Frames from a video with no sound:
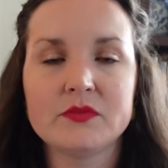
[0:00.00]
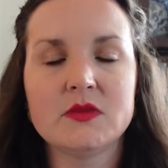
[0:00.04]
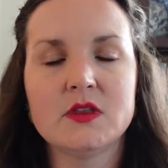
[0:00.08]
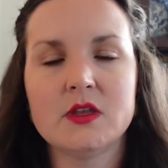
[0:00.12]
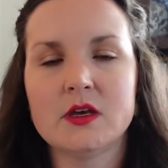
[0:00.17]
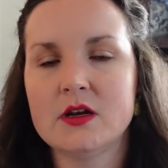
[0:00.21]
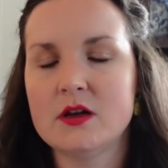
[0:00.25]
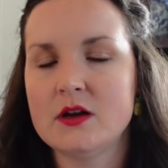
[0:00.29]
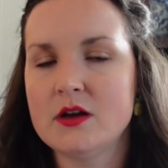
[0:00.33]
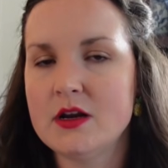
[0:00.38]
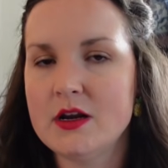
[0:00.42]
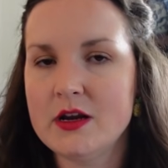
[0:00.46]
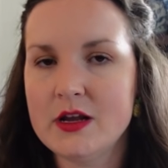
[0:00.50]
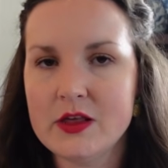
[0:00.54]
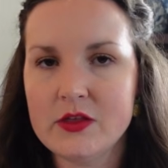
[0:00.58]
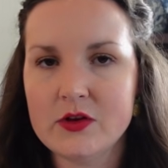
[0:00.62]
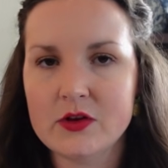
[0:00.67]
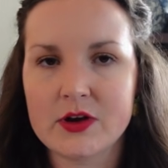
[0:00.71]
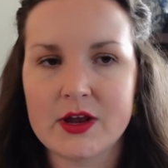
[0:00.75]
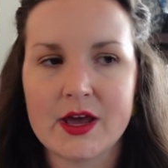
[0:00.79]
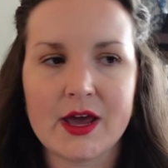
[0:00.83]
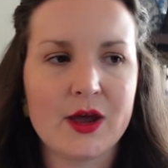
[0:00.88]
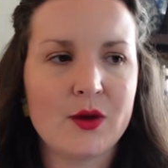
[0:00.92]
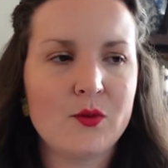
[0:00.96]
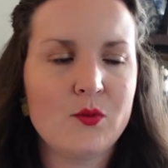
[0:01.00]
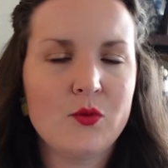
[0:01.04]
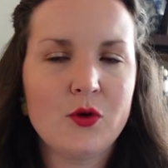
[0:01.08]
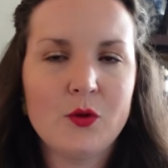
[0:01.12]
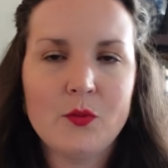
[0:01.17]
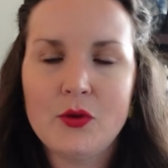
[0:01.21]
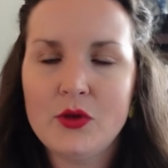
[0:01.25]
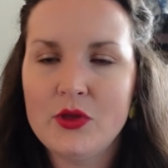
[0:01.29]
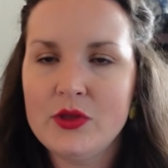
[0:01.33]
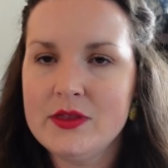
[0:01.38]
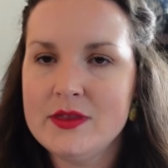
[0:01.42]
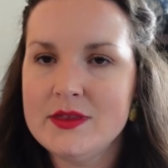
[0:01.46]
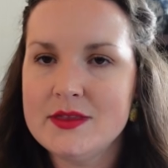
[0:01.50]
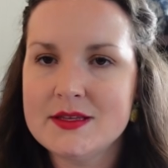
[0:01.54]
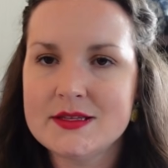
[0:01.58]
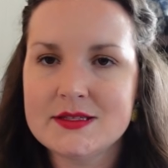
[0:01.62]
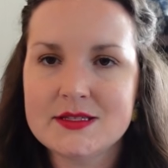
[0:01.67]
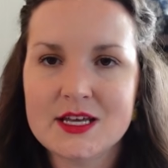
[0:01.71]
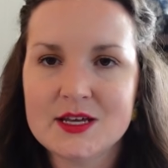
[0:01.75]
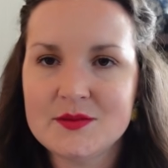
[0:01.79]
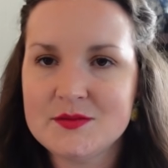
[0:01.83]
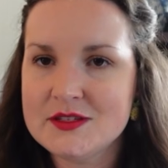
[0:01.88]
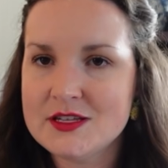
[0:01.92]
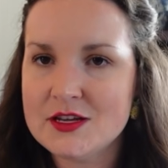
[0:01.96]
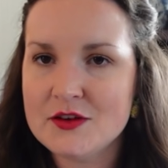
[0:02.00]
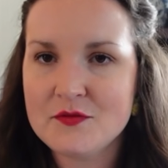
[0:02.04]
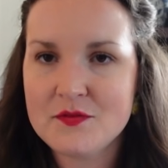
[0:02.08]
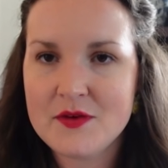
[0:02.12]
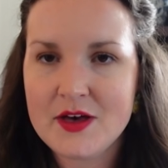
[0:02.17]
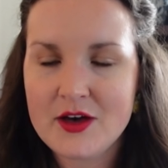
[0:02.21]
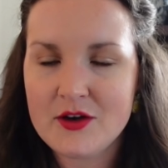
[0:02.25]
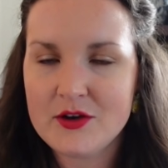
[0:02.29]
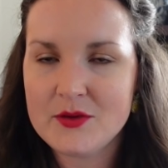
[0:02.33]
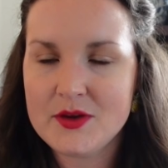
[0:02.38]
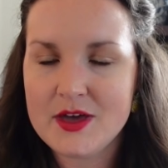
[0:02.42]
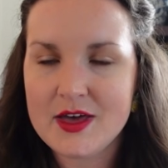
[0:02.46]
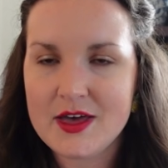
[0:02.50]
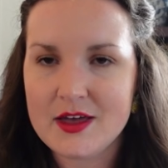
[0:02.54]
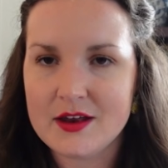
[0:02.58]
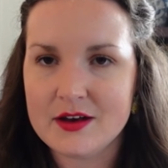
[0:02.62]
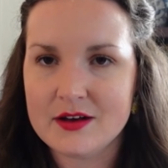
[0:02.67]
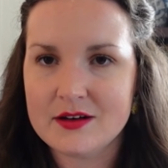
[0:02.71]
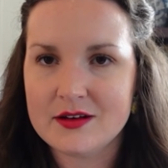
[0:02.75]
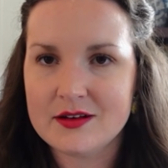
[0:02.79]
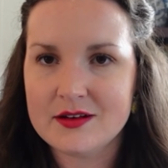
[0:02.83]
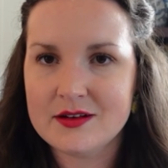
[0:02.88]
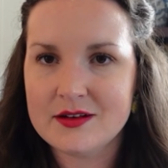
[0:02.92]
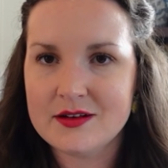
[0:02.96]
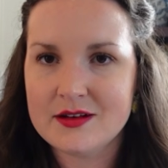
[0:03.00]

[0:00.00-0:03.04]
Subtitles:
Then on another day, we're pulling the same stuff out again.